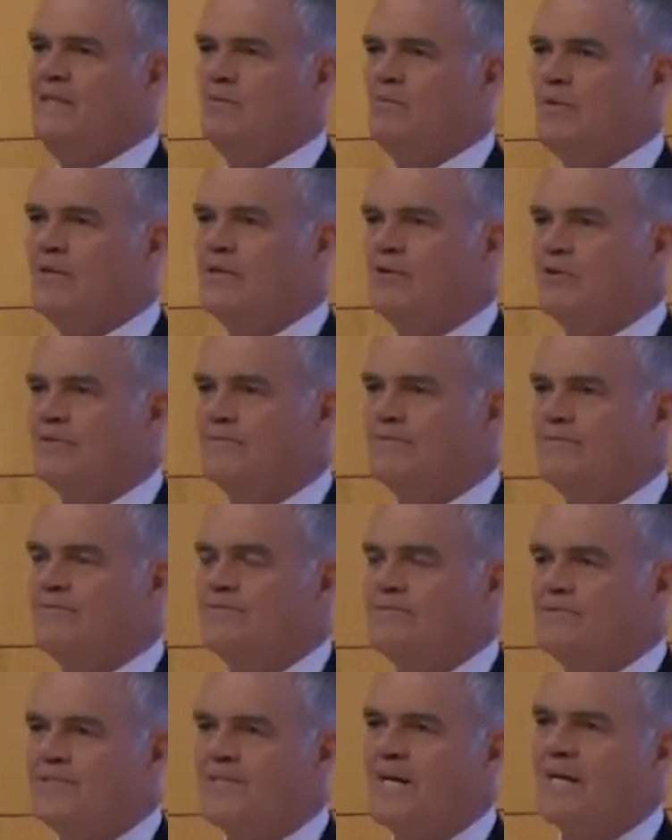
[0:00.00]
we could have
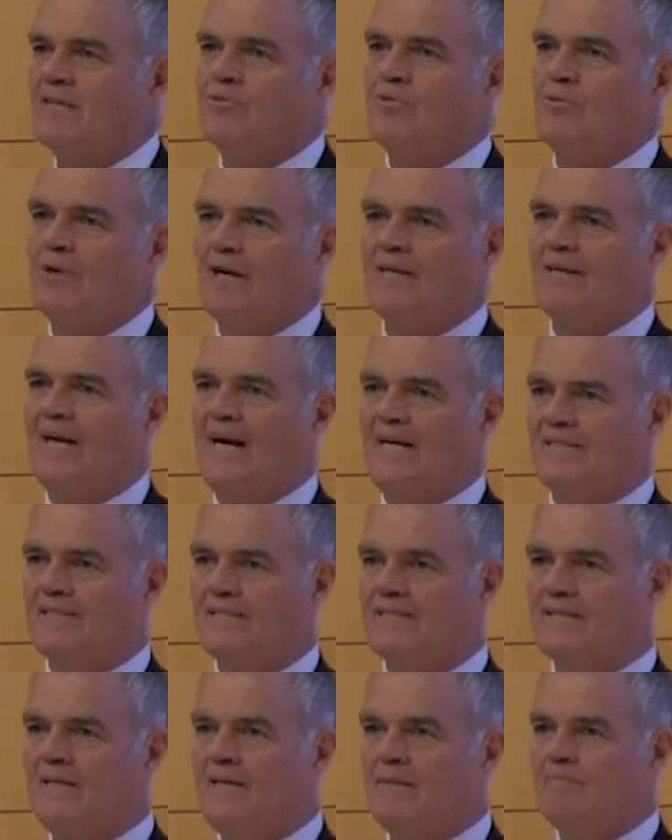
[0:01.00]
stuck to our
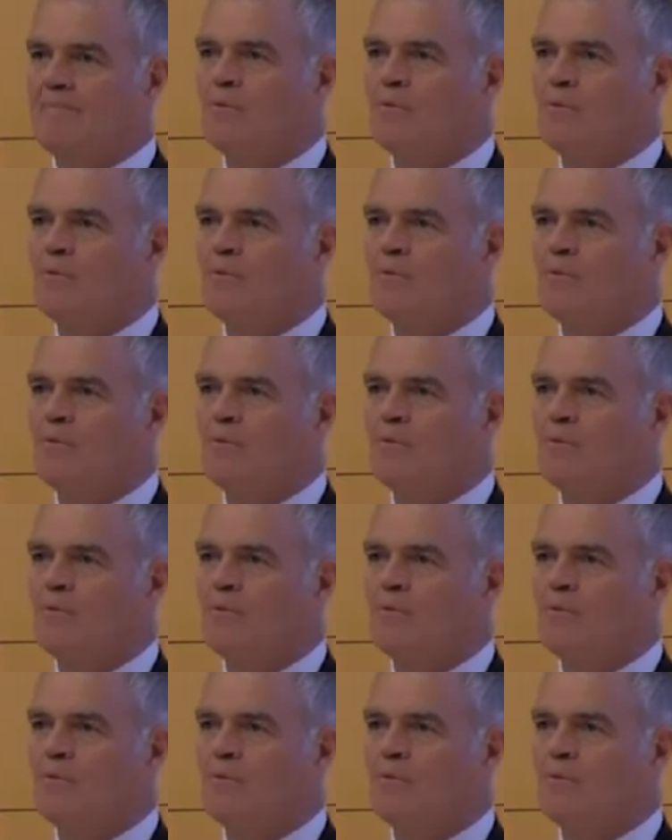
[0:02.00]
guns.